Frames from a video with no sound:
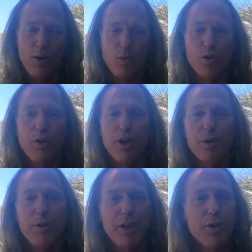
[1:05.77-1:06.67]
We're going
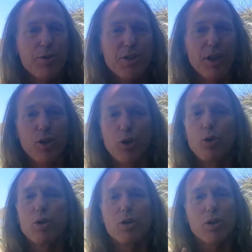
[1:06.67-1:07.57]
to be using
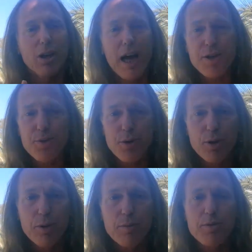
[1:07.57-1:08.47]
Google
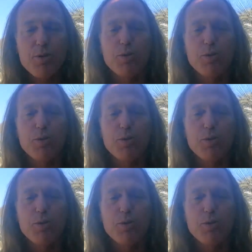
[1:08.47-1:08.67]
Classrooms.